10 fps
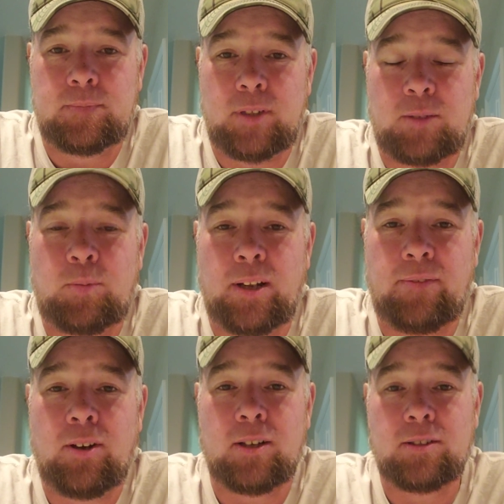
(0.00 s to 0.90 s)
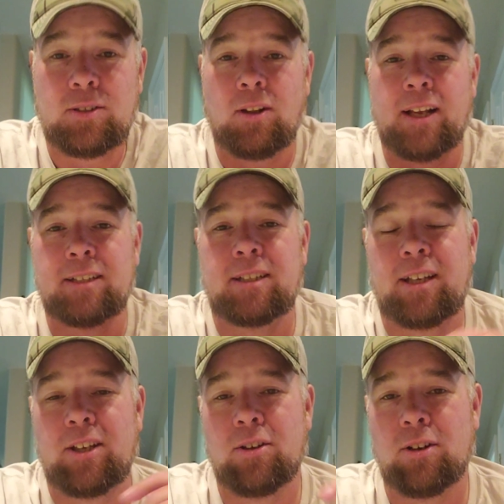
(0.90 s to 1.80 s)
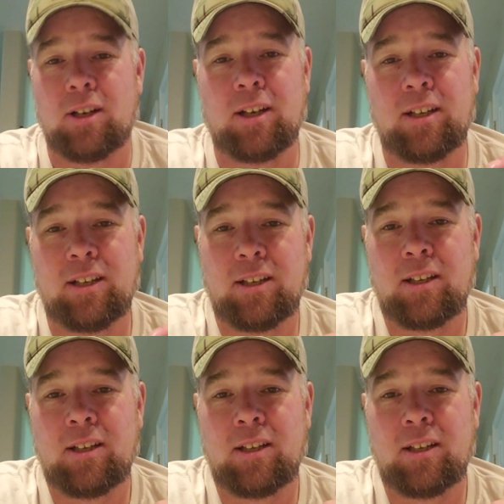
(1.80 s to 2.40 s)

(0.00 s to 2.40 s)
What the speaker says: it's pretty fun. So like I say, you're